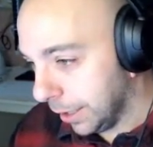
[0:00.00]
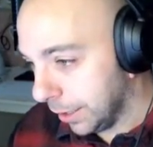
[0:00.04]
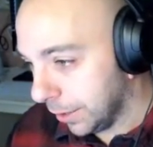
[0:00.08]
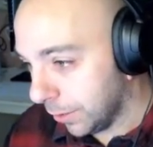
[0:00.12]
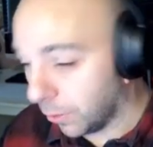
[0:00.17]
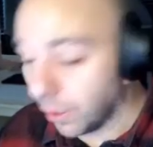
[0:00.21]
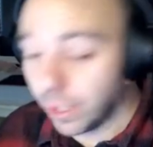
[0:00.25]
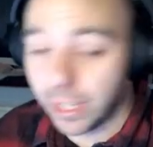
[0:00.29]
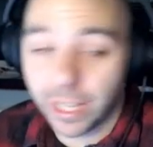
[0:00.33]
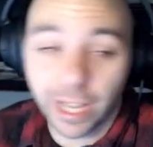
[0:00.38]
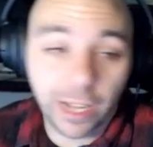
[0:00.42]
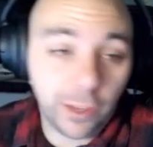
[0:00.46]

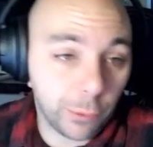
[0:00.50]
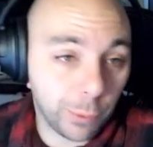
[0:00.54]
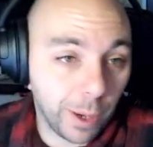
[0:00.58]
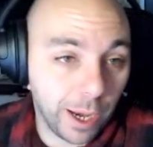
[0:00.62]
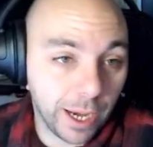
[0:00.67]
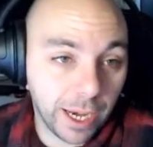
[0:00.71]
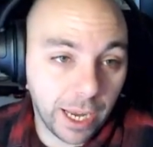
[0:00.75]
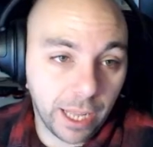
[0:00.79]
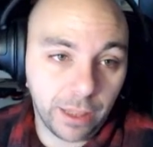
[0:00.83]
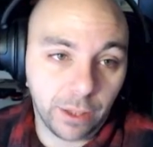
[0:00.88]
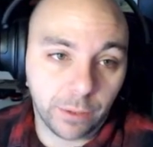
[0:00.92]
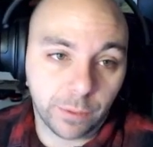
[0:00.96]
So that's why
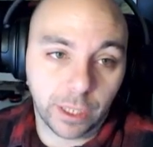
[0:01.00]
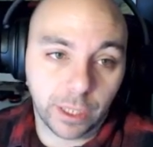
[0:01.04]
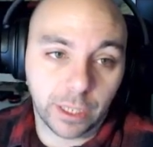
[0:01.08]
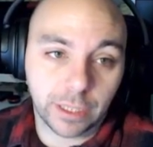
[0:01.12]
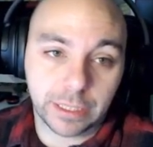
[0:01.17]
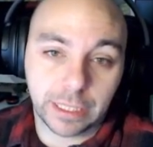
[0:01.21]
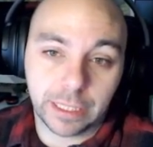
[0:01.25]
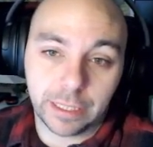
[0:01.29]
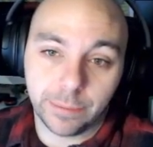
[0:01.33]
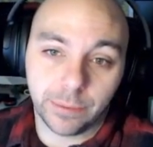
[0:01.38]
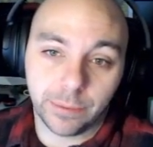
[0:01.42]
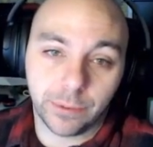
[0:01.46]
I love card
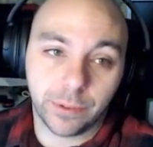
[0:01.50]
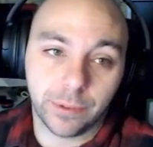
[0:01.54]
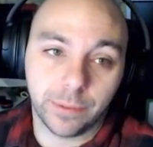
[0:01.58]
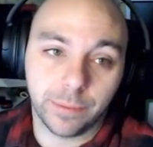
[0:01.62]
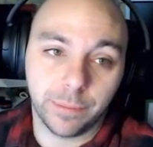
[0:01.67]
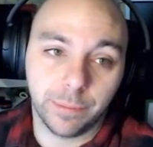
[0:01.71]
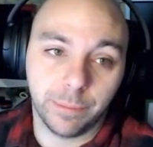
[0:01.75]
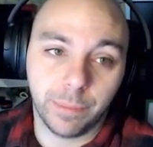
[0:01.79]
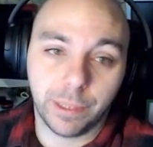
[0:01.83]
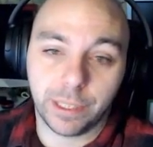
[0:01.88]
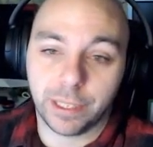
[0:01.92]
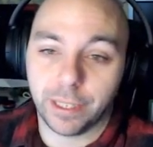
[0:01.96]
games,
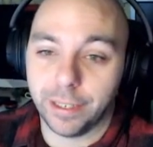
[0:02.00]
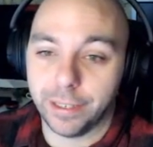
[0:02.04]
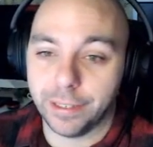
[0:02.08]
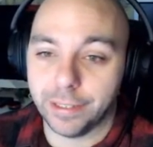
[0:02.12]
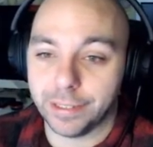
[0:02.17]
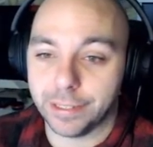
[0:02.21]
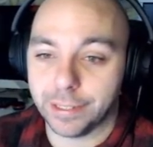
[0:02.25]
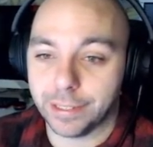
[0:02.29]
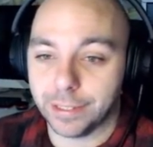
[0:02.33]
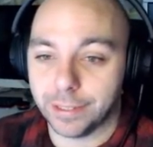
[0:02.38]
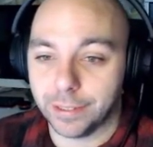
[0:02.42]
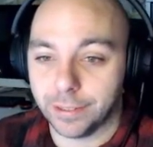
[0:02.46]

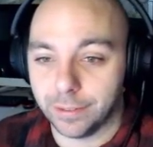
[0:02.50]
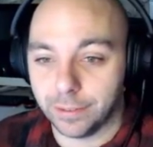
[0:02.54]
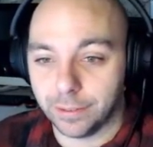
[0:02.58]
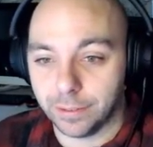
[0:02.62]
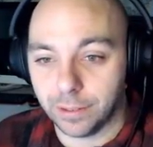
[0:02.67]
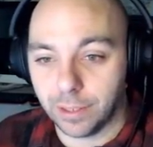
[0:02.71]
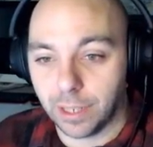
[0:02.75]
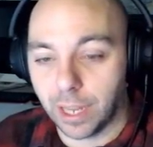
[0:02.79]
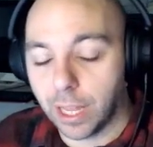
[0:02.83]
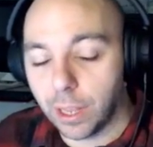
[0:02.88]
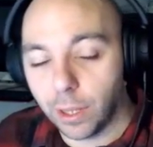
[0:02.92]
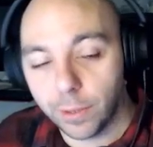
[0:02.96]
because
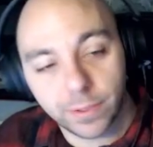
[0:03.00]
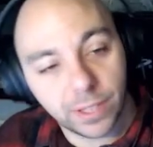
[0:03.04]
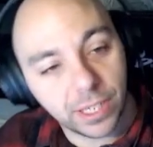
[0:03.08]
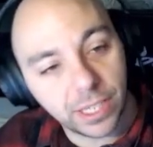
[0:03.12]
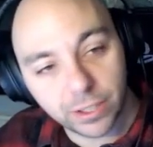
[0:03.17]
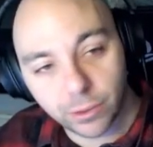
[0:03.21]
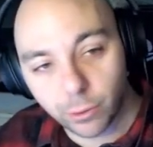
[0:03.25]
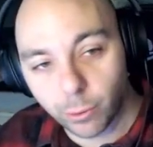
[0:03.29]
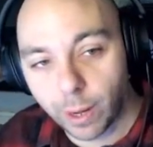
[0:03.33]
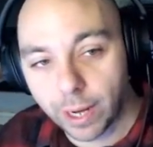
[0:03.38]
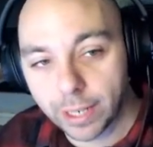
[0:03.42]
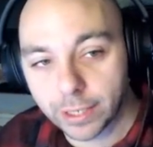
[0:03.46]
I love the
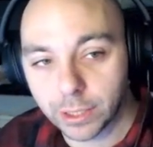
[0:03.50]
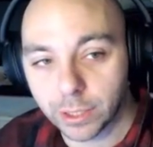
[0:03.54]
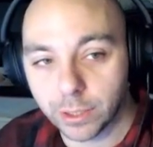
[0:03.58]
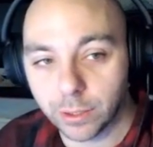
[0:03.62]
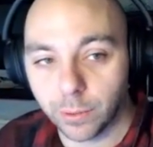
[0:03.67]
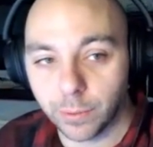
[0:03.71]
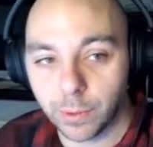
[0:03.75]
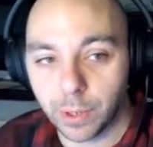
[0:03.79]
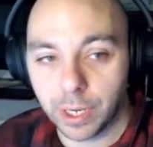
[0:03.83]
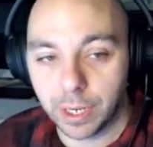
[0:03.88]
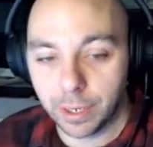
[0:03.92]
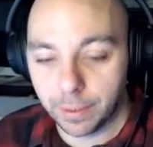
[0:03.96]
interaction
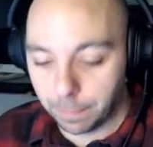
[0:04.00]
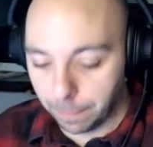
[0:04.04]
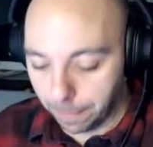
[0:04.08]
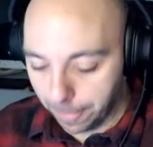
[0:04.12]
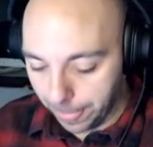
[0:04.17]
of it.